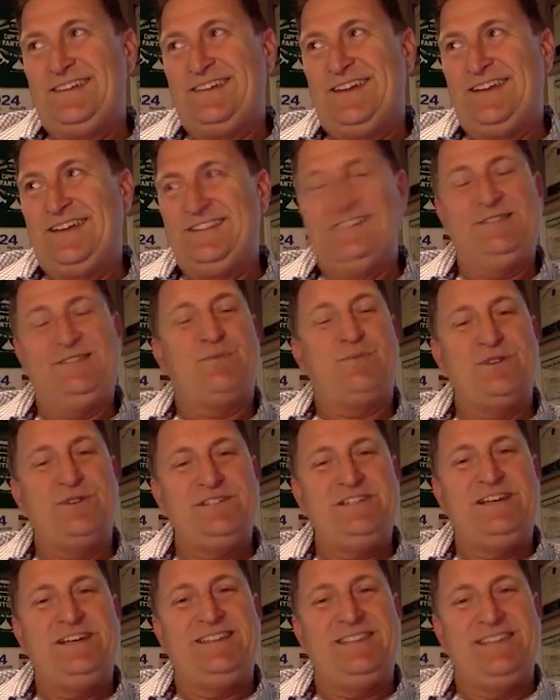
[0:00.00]
I just
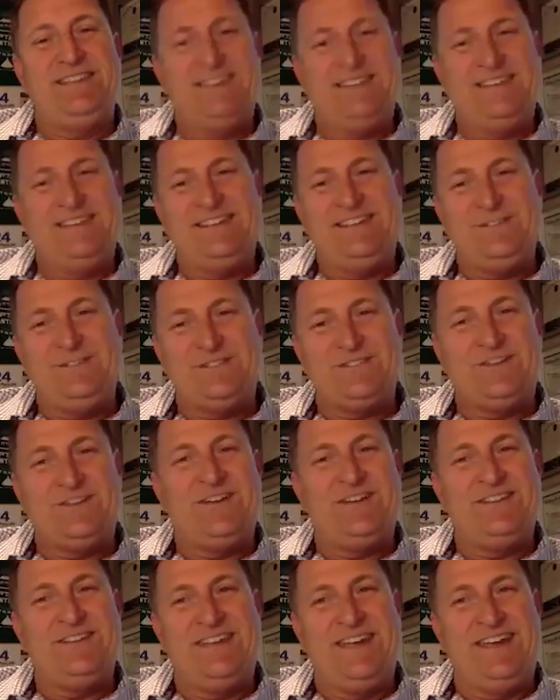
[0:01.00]
appreciate that you
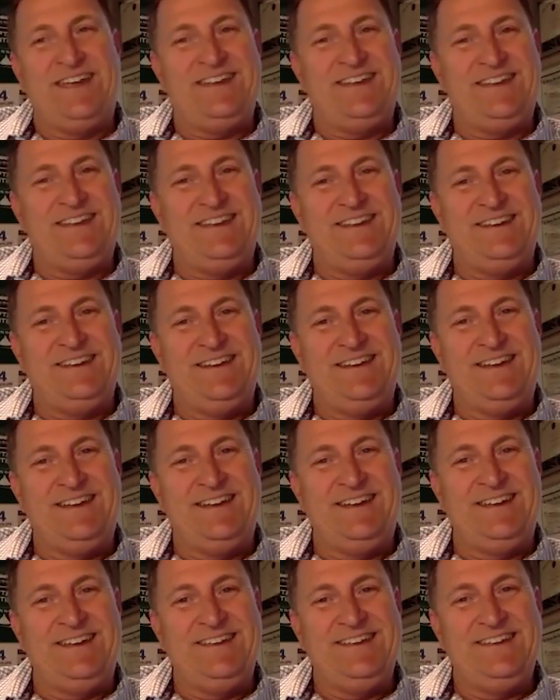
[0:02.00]
saw that,
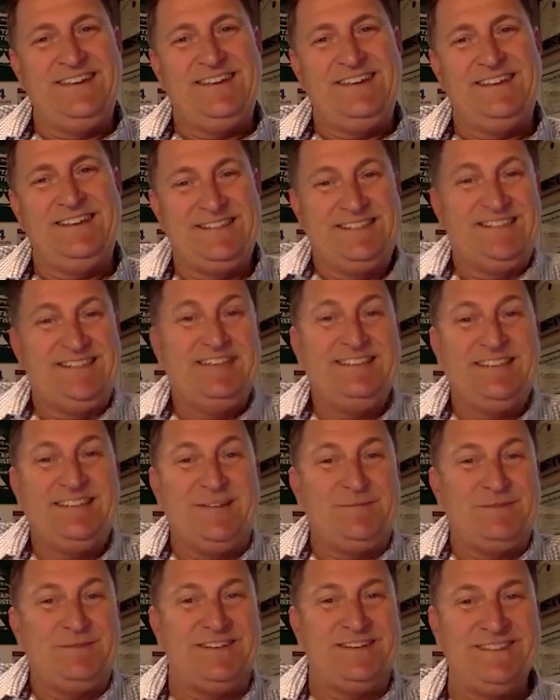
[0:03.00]
and you said
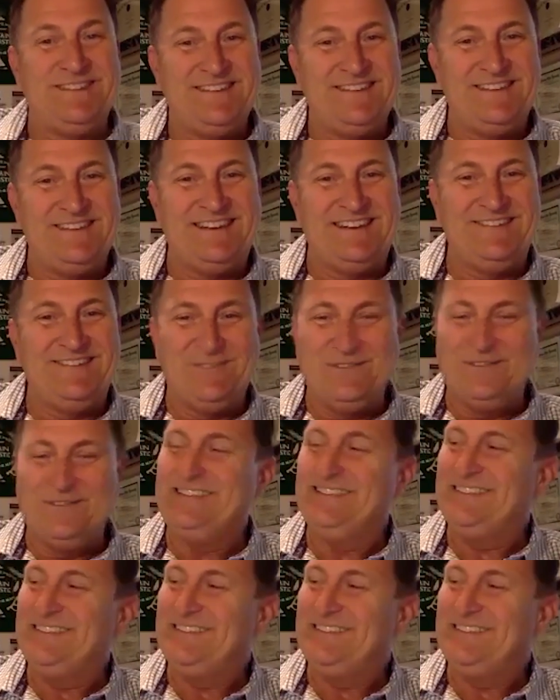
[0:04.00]
something, and it was